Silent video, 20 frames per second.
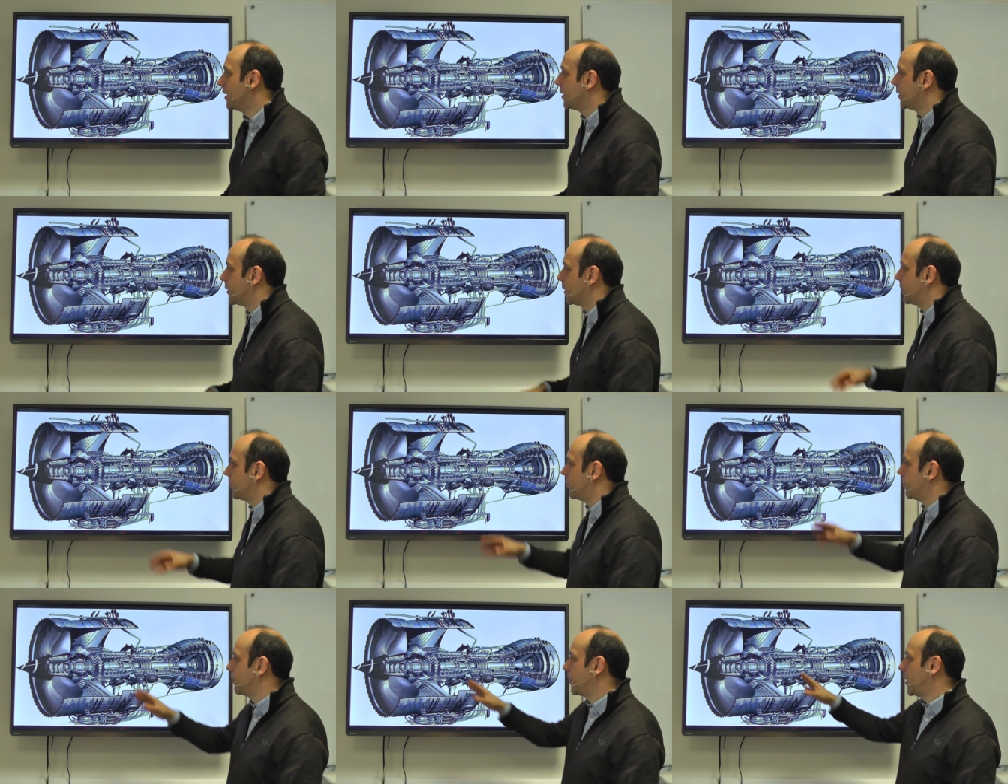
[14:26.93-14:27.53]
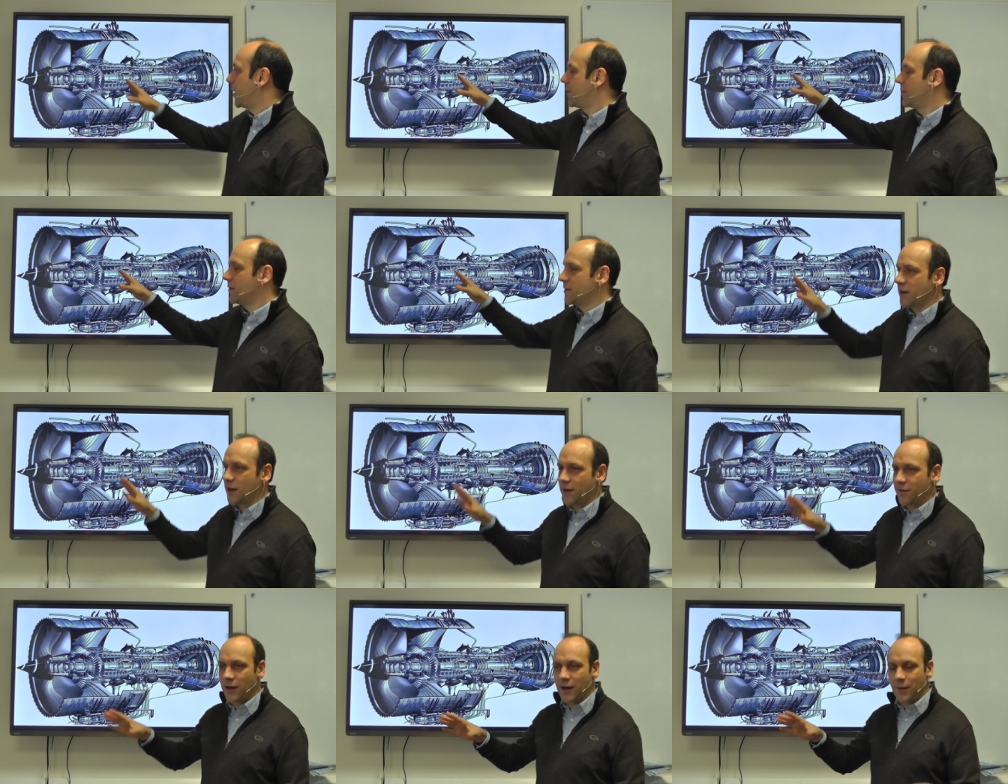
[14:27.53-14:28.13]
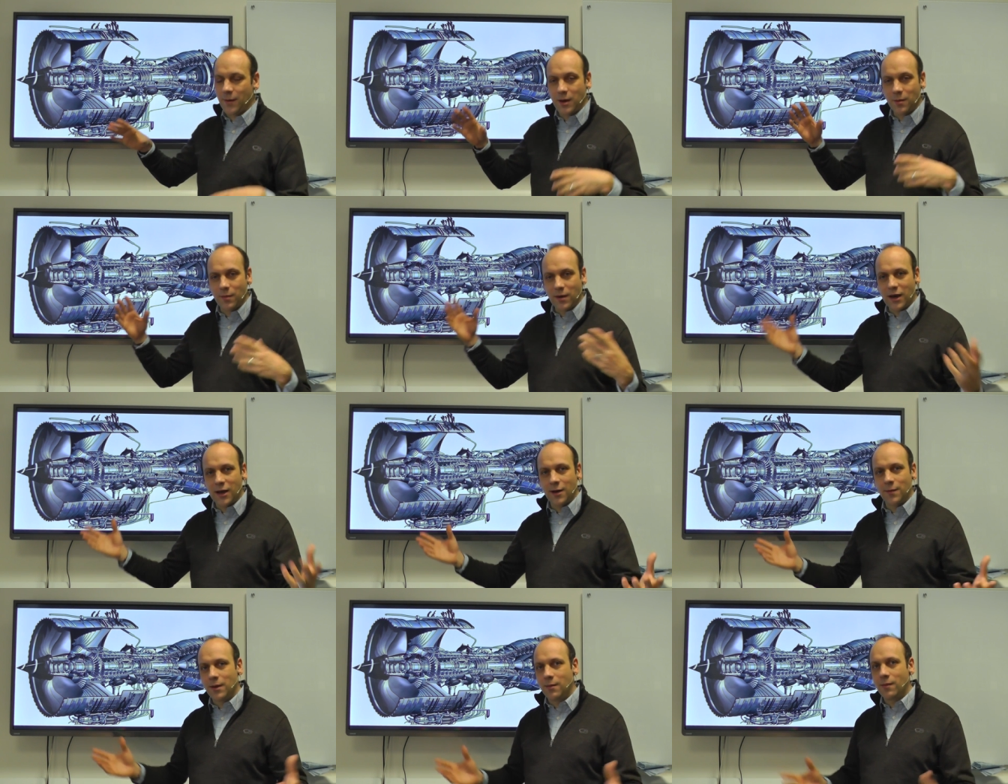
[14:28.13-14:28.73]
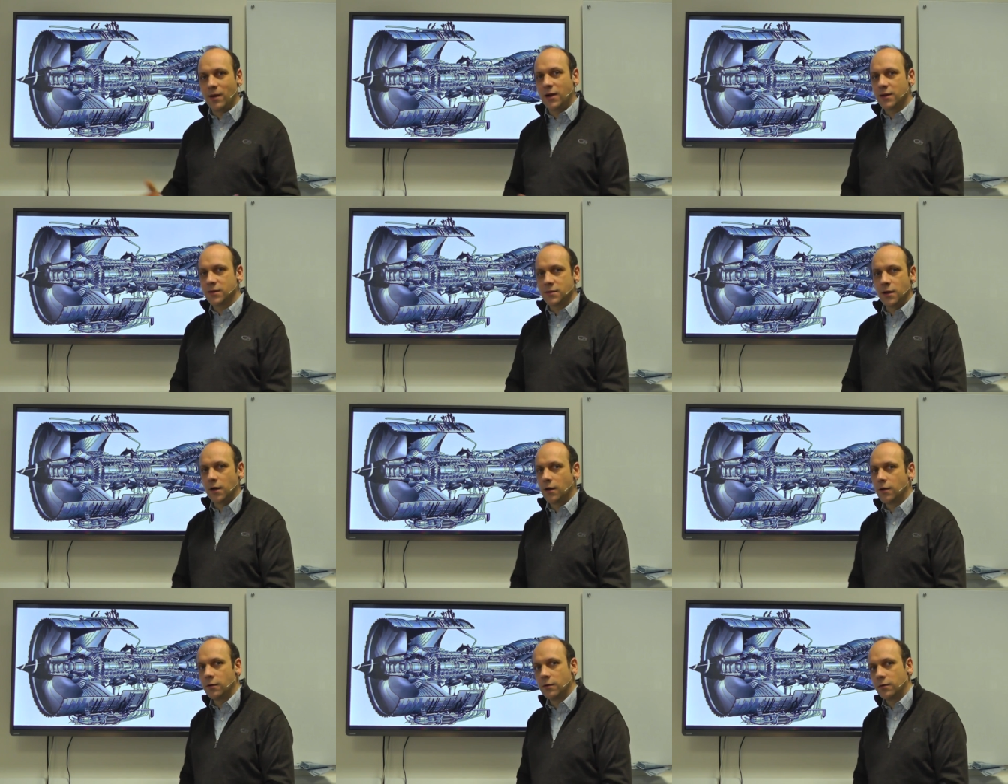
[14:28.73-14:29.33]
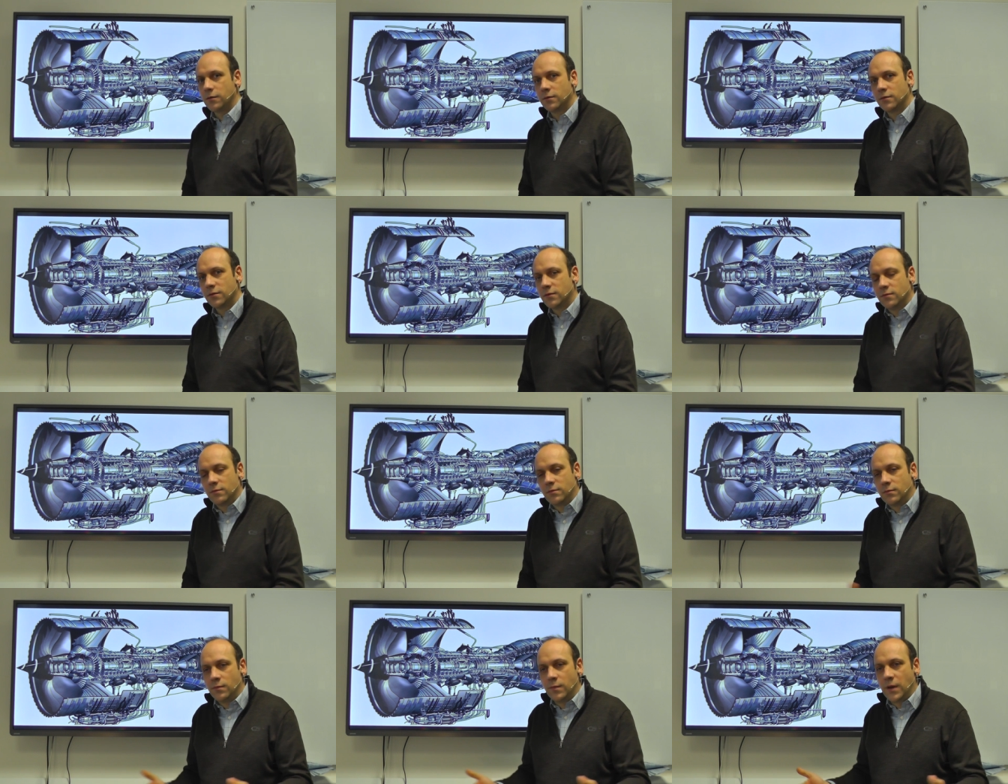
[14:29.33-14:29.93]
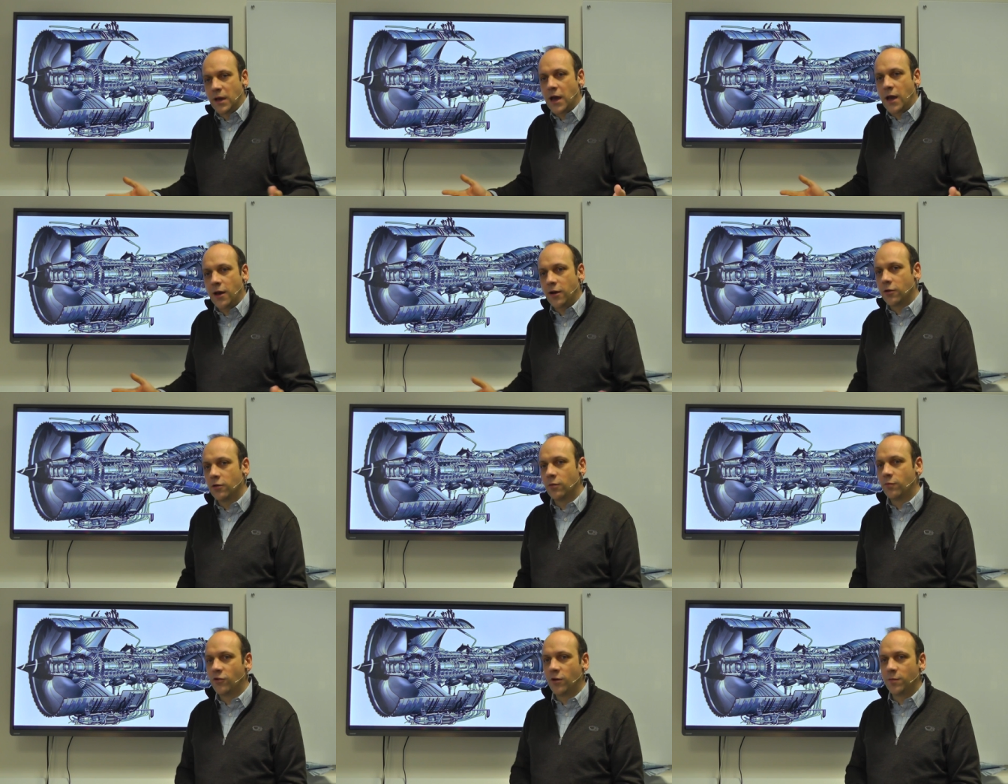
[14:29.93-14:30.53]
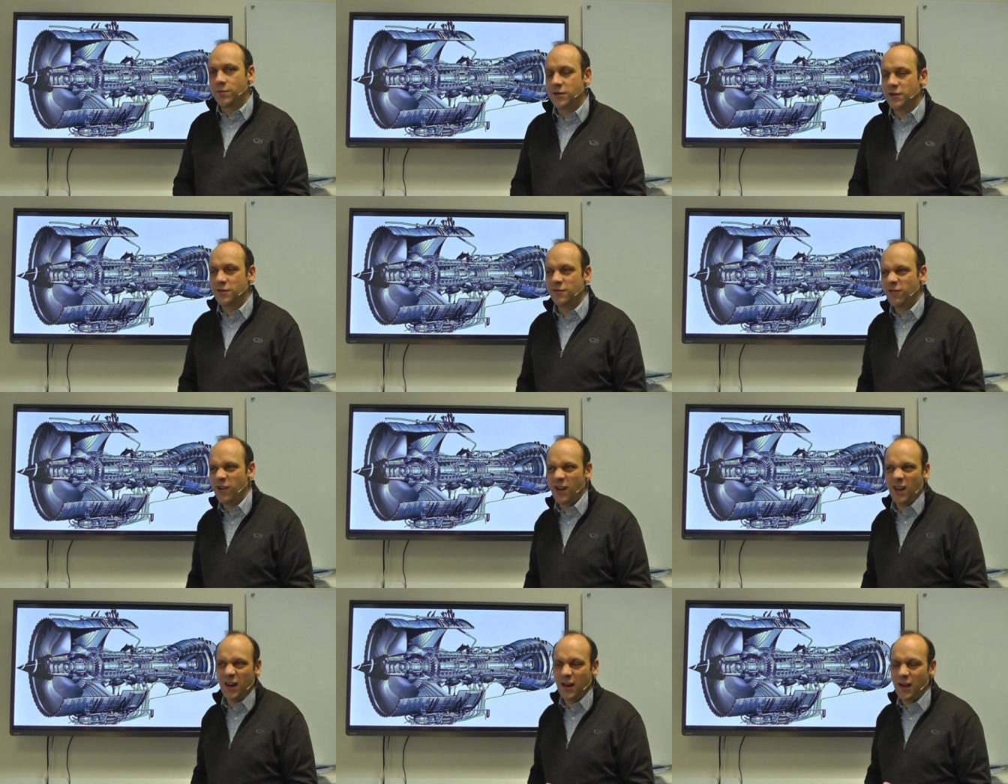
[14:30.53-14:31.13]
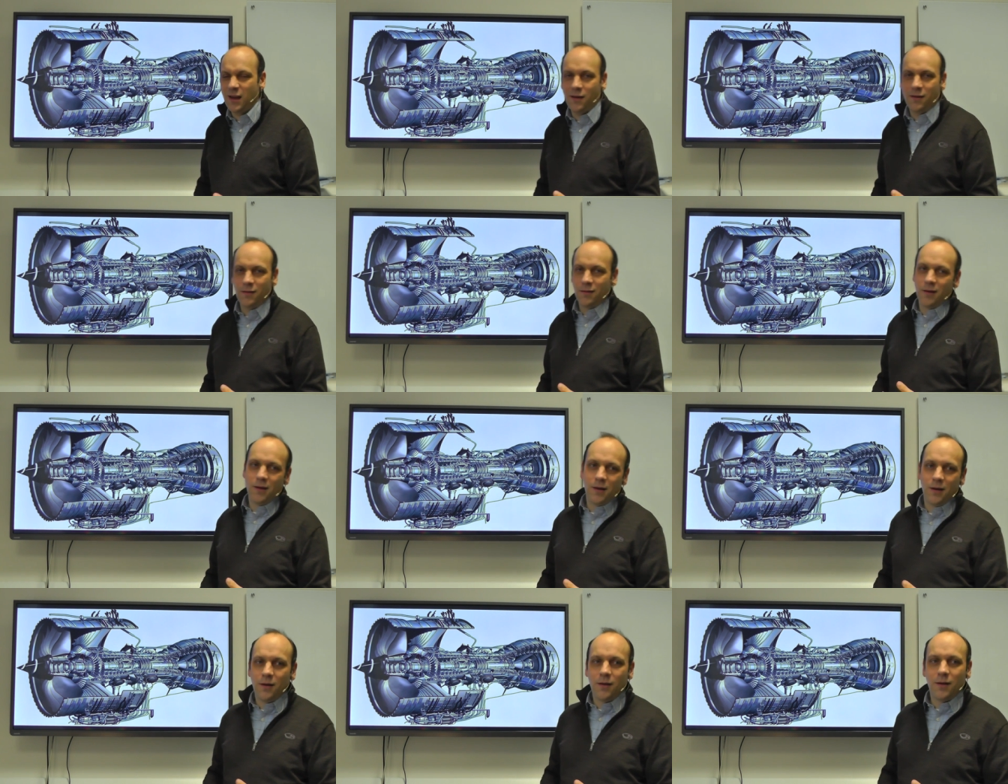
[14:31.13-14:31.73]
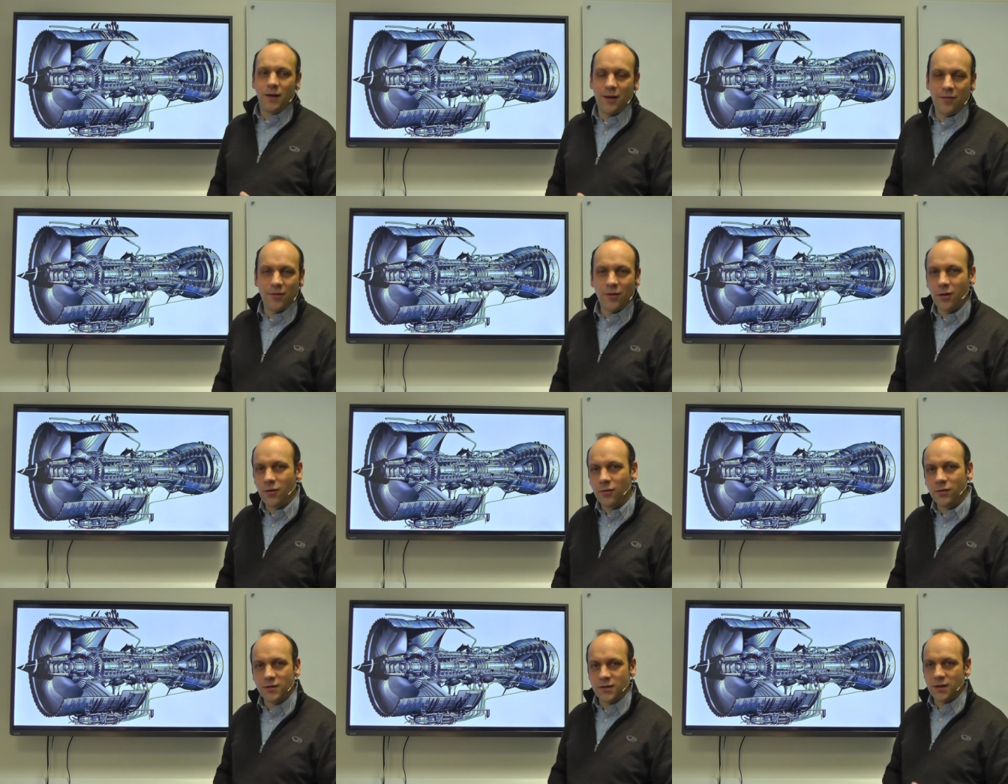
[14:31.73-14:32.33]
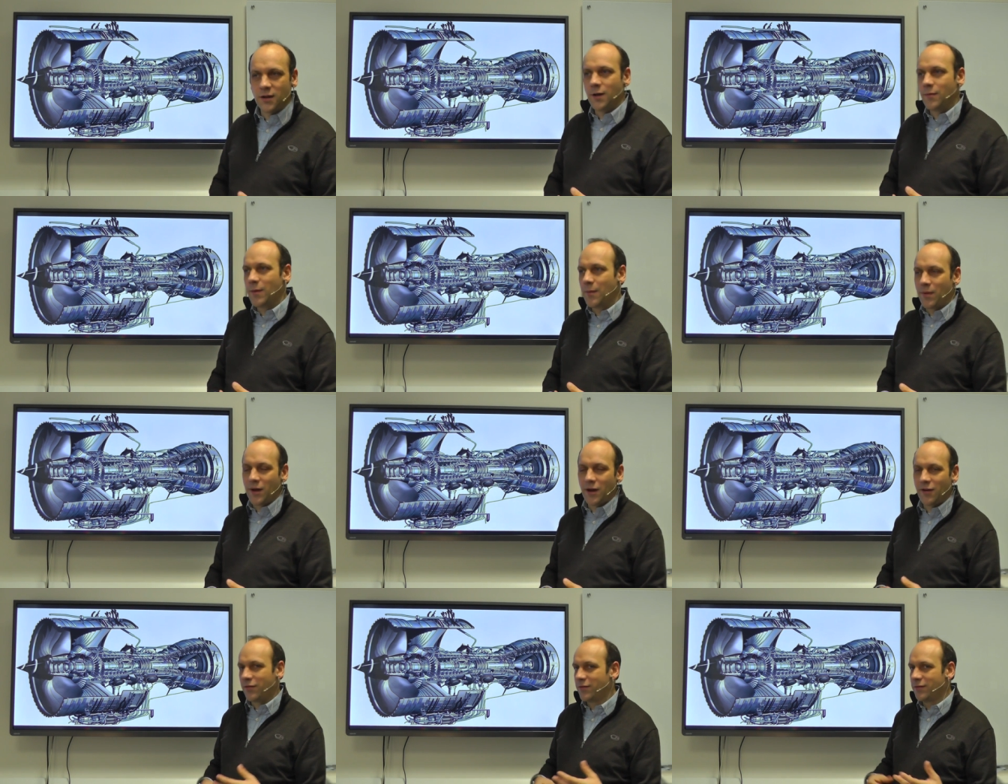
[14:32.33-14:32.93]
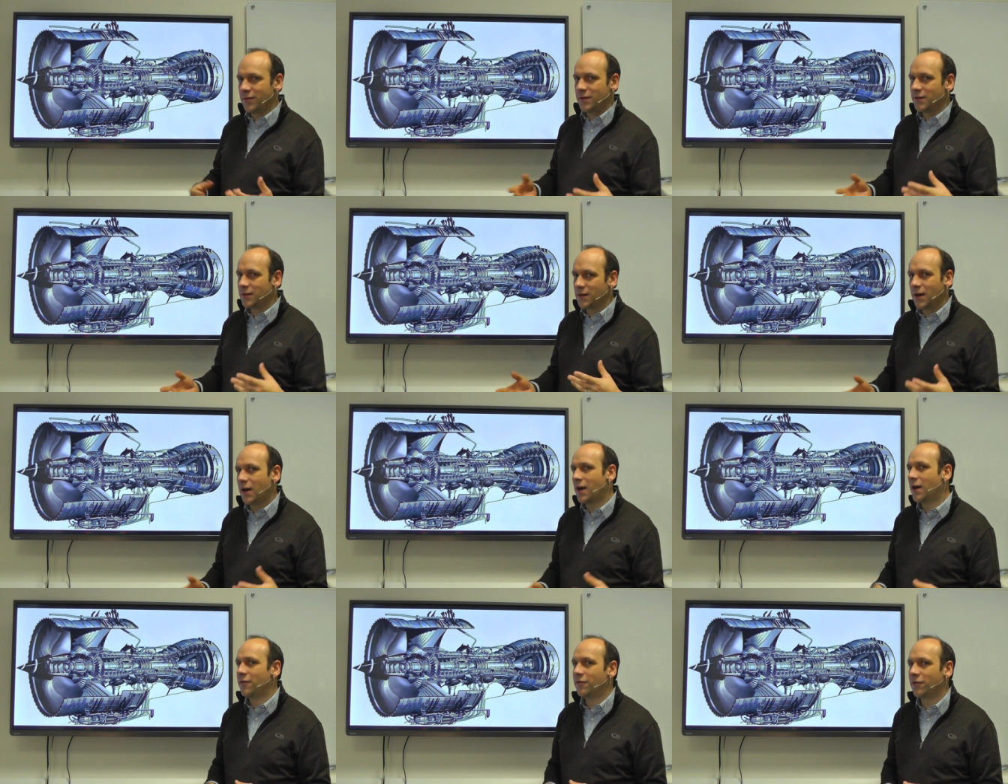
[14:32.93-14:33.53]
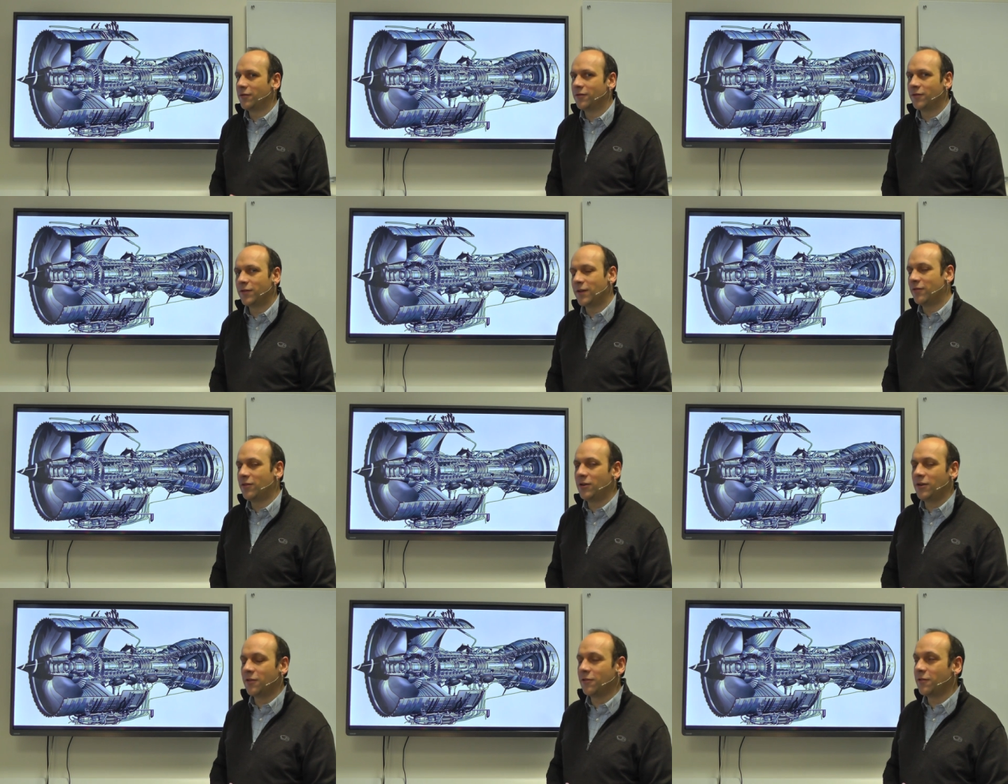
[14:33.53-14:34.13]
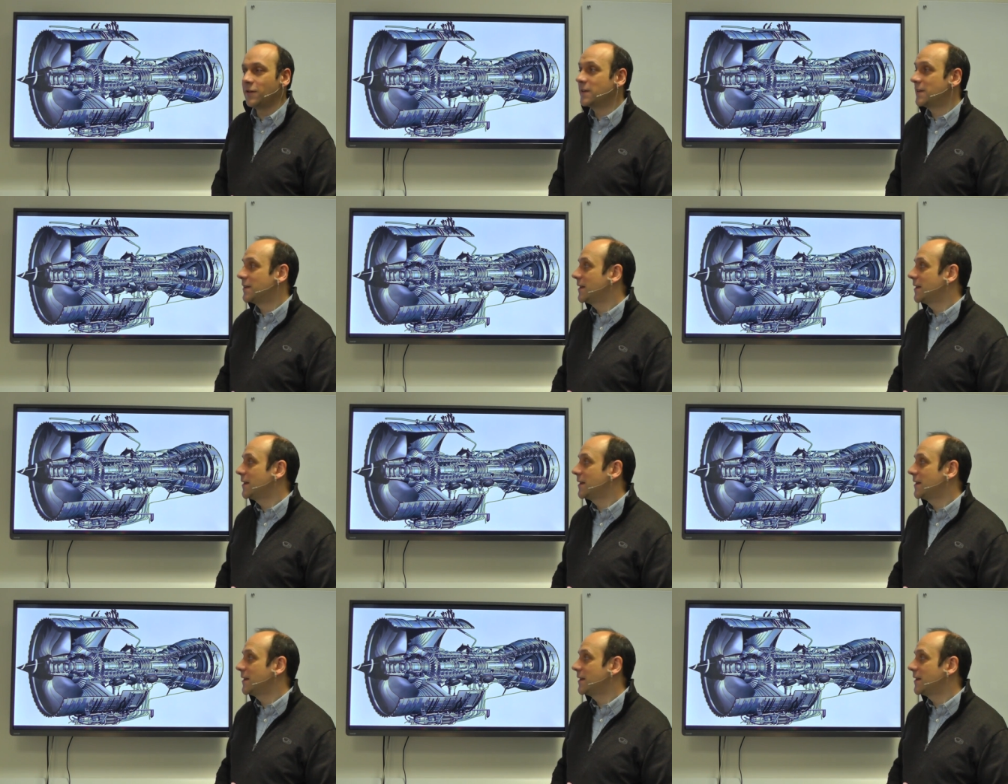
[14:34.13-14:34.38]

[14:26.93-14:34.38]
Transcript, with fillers: You know, if you were making this out of aluminium, aluminium has no mechanical properties really in the long term above you know, 150 degrees